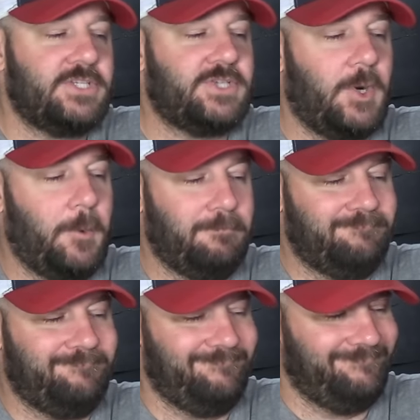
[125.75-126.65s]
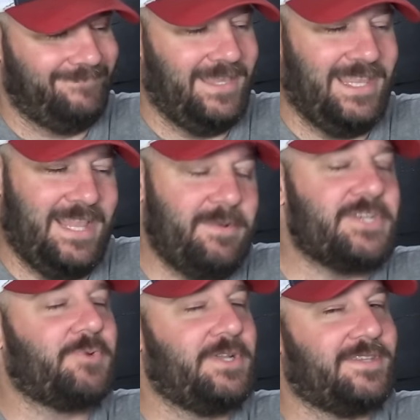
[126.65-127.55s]
So let me
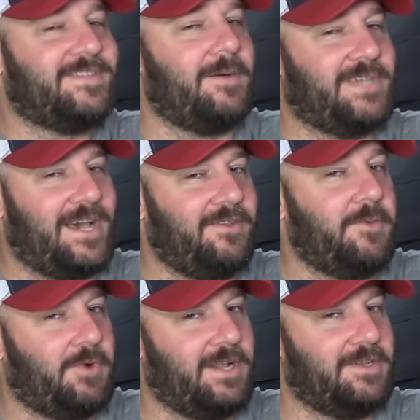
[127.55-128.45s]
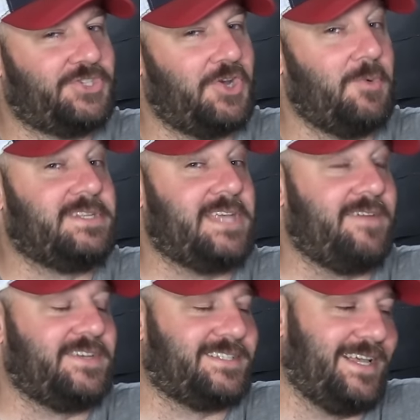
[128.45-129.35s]
just read the subtitle, and then we're going to show you what
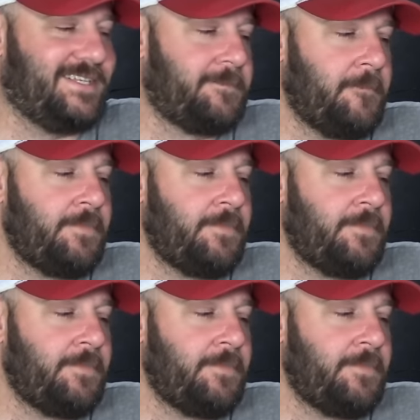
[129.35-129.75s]
Davey says.